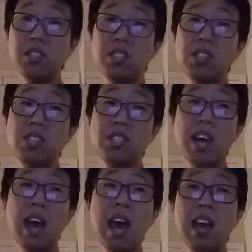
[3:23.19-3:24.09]
just a
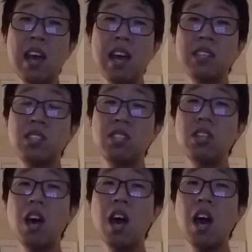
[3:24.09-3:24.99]
sad
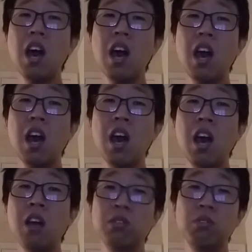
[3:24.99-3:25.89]

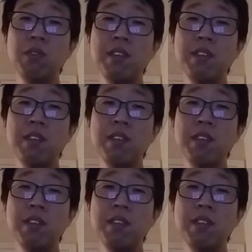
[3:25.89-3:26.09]
song